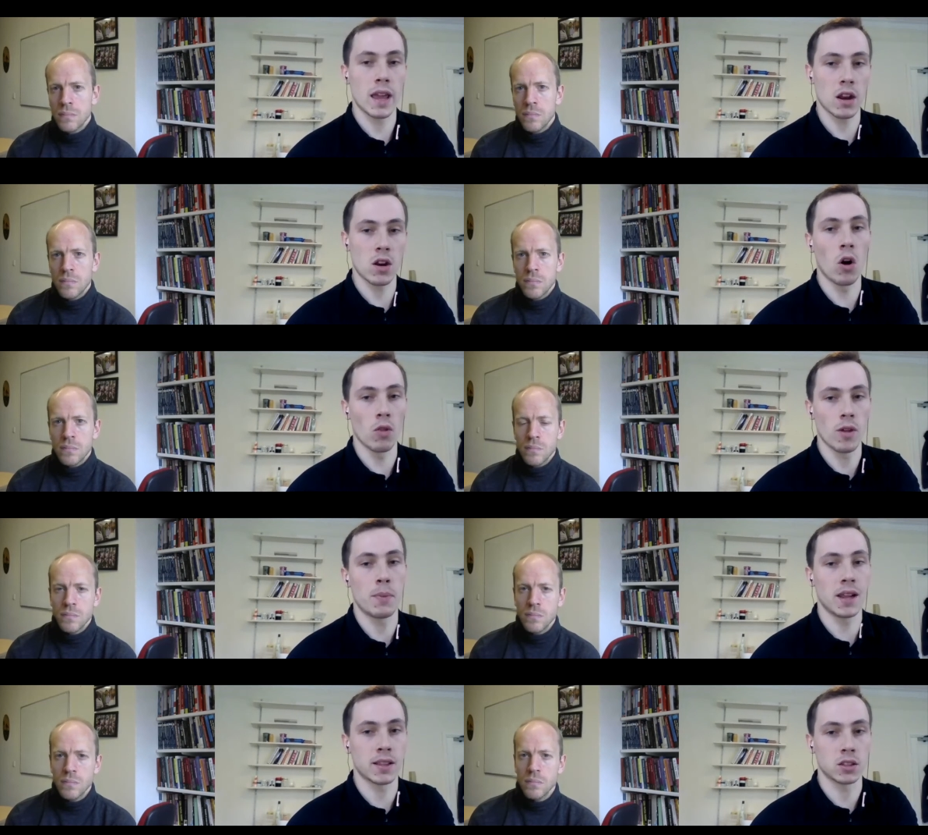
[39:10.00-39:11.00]
Speaker 1: in on the
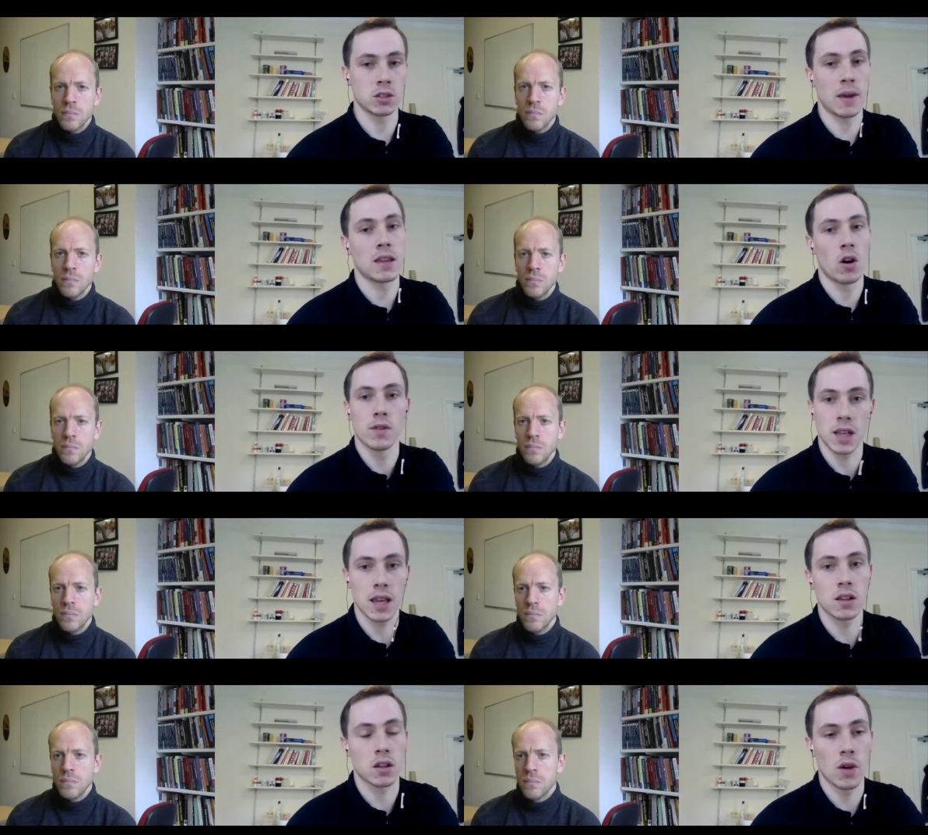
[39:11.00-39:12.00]
political debate that obviously
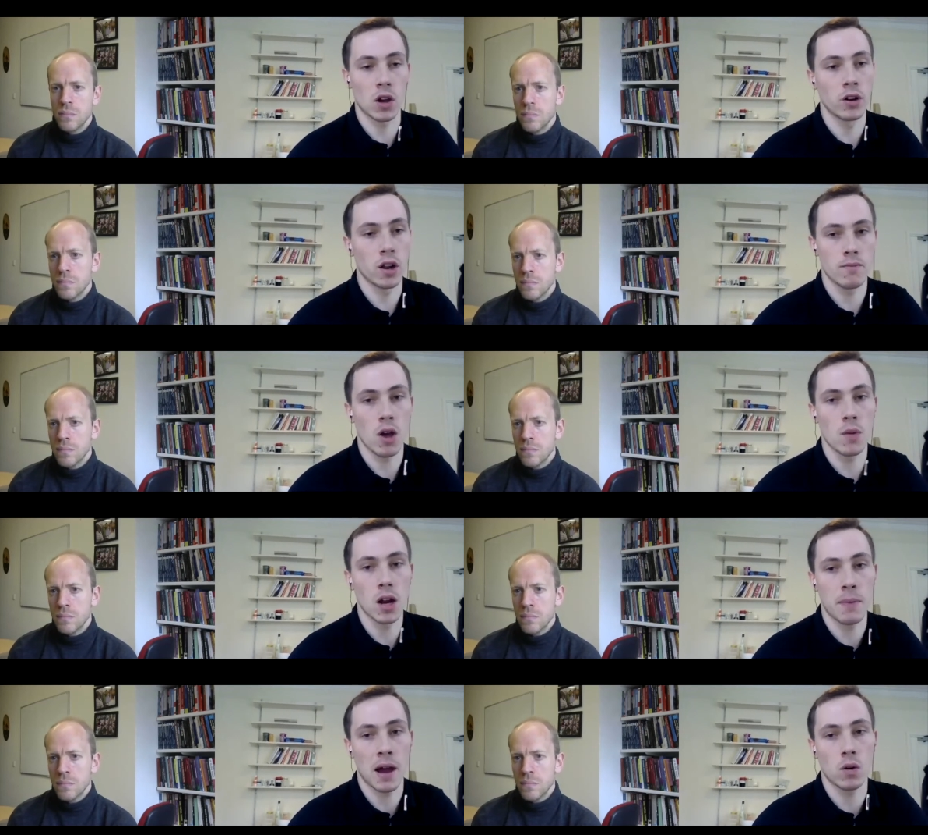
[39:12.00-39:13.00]
is going on at the moment
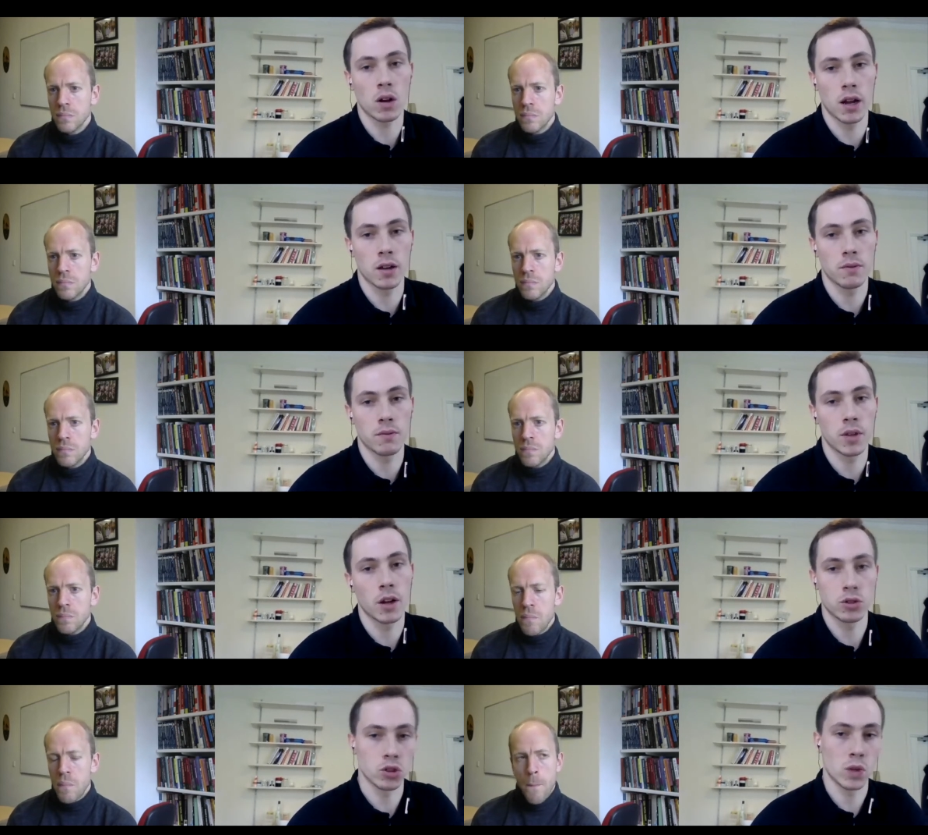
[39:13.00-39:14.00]
about kind of you know
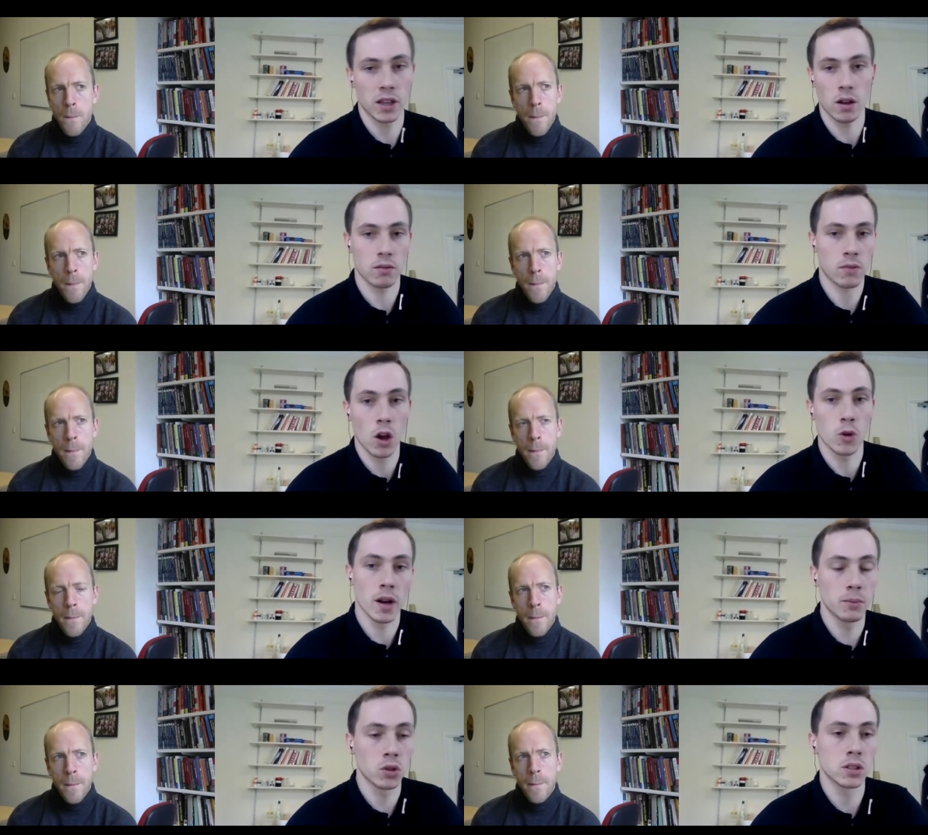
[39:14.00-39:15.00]
should we open
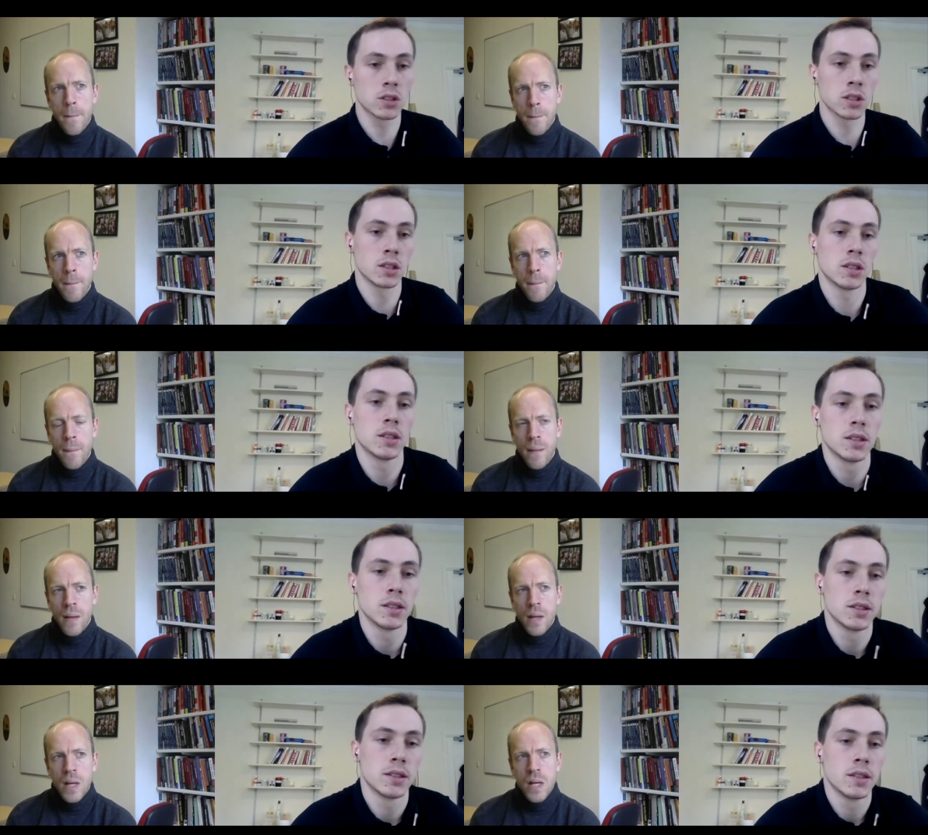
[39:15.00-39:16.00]
our borders?
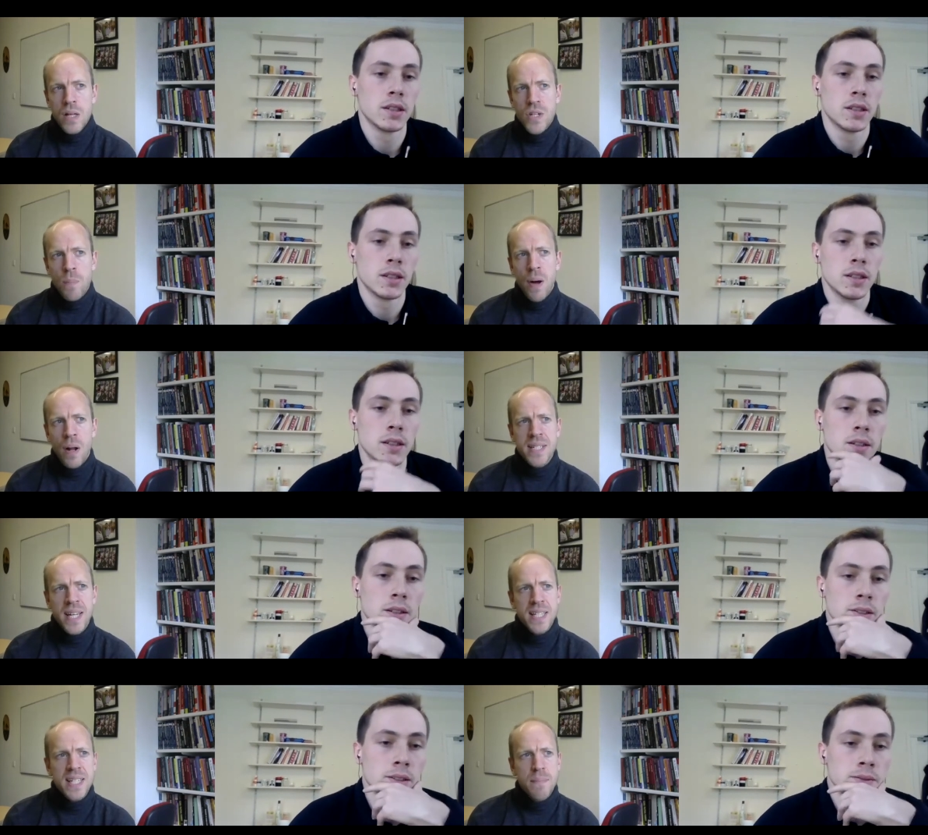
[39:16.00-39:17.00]
Speaker 2: So
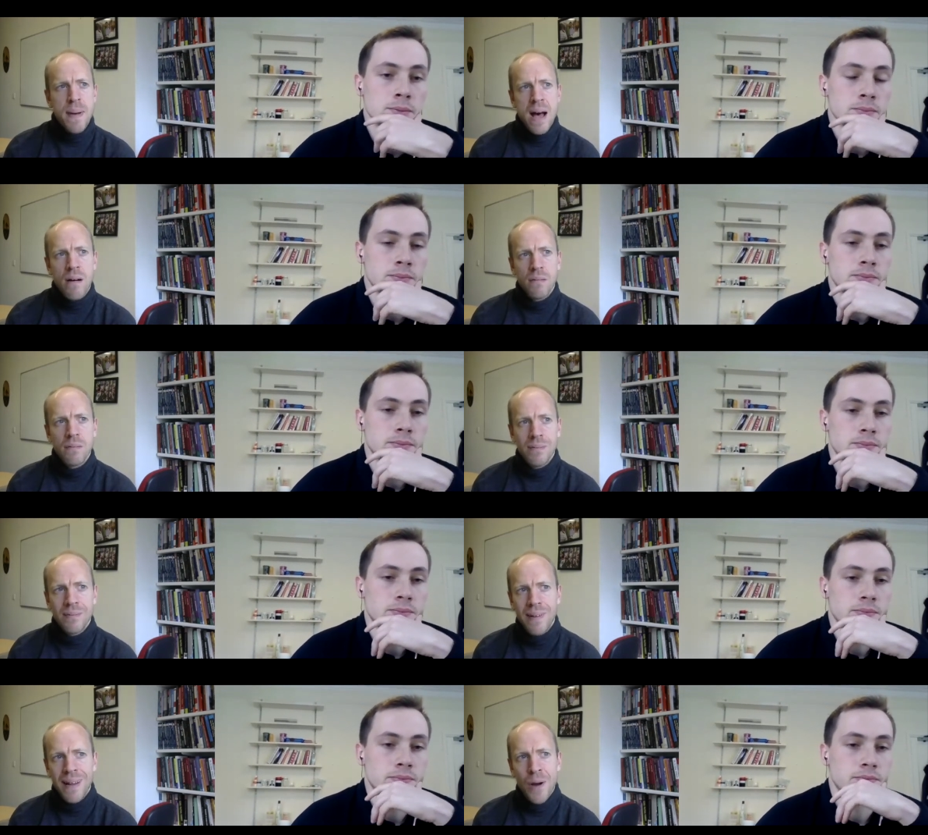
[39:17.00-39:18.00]
politics is about
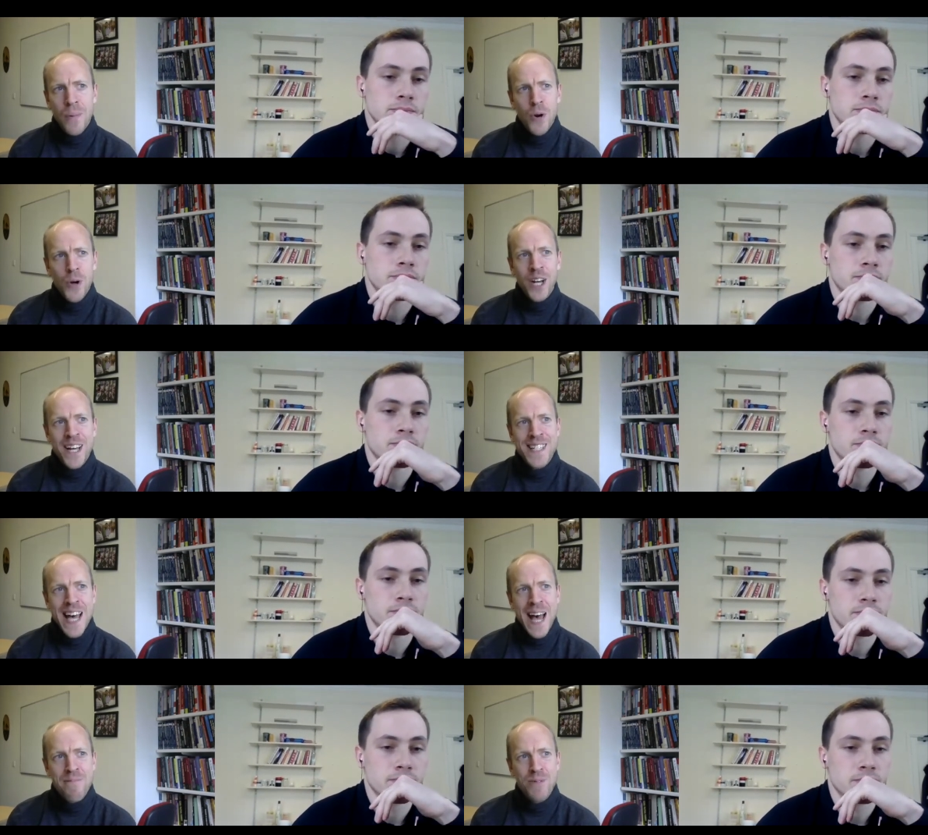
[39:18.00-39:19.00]
how we organise
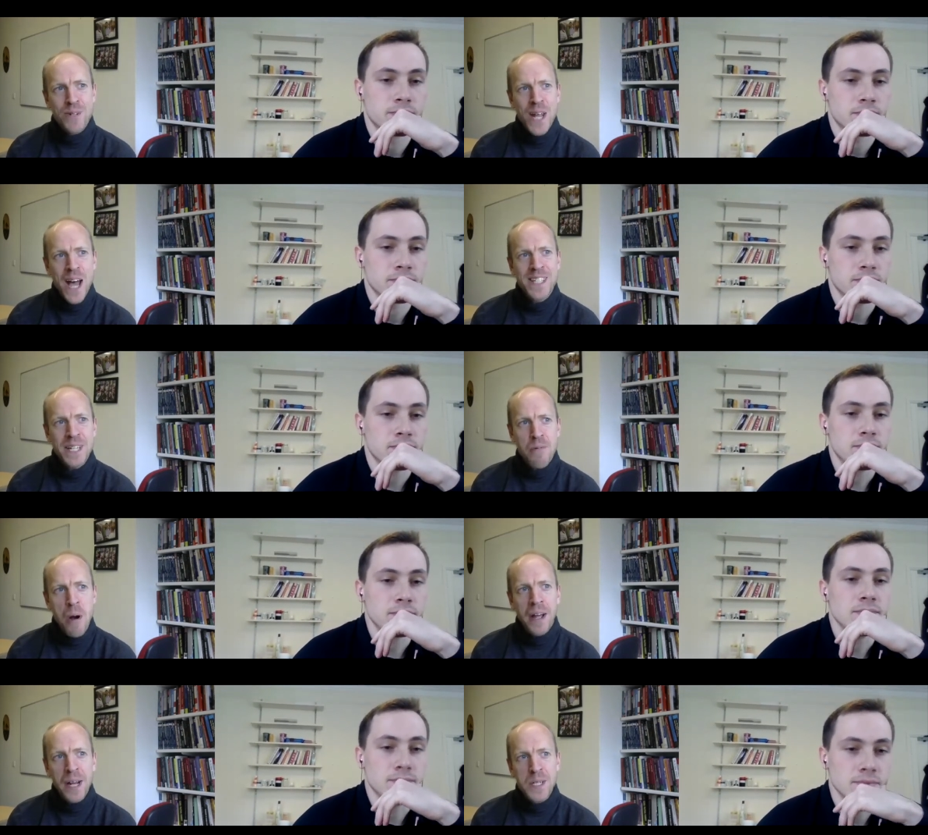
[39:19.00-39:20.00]
our society.
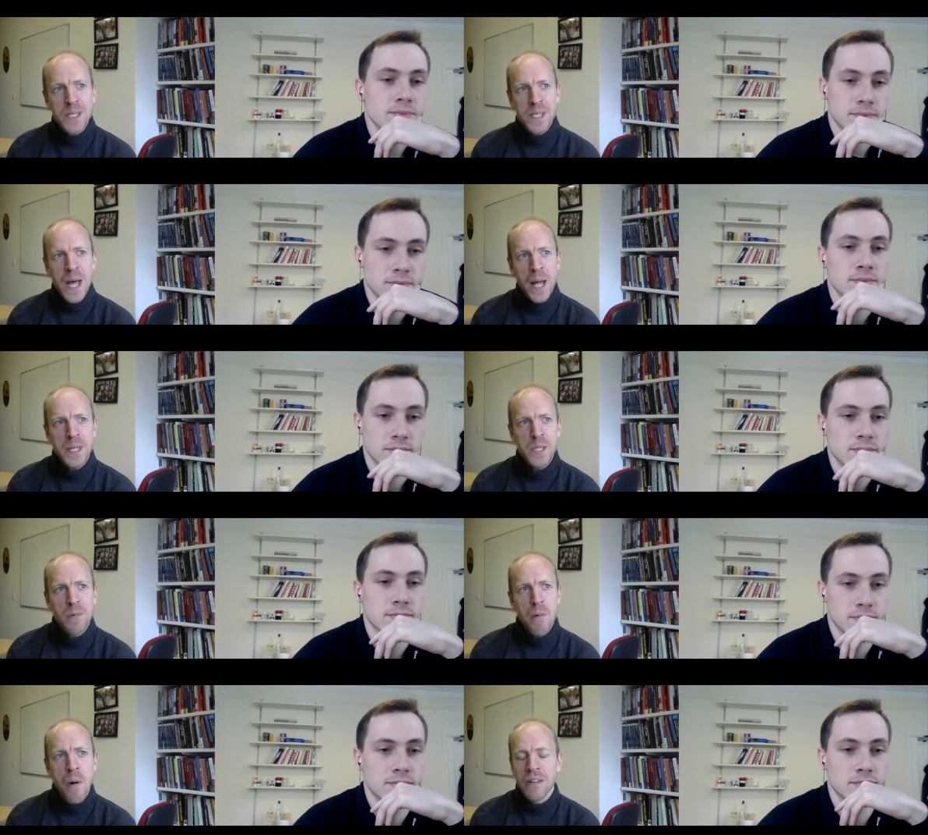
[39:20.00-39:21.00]
What kind of society do
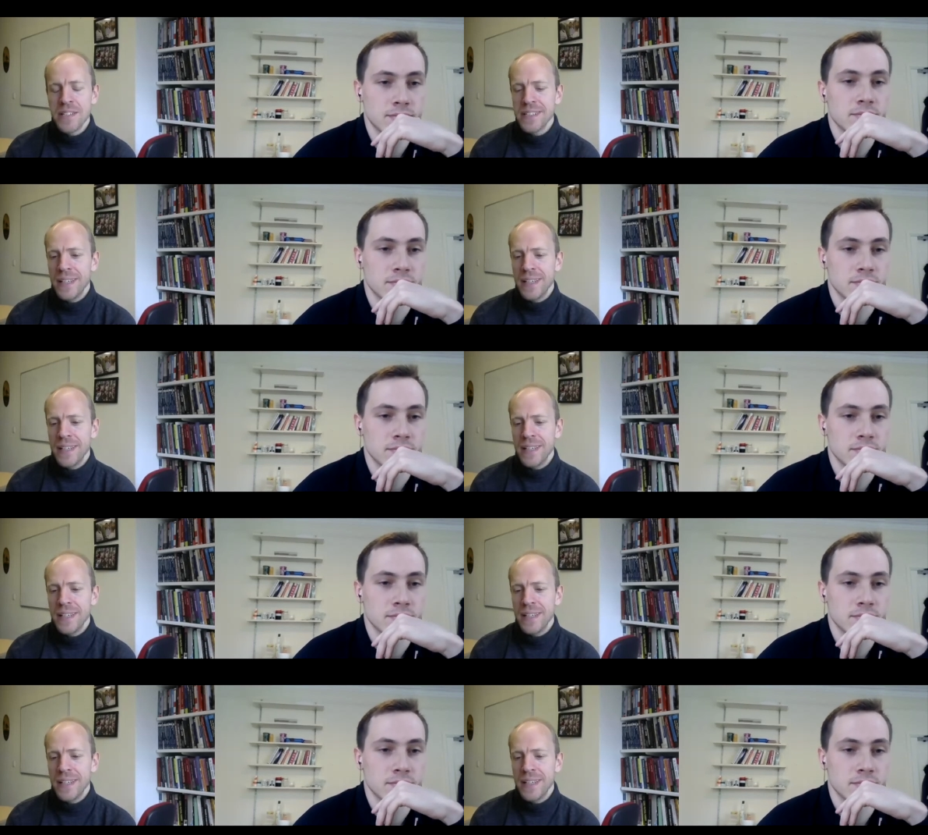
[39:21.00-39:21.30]
we want?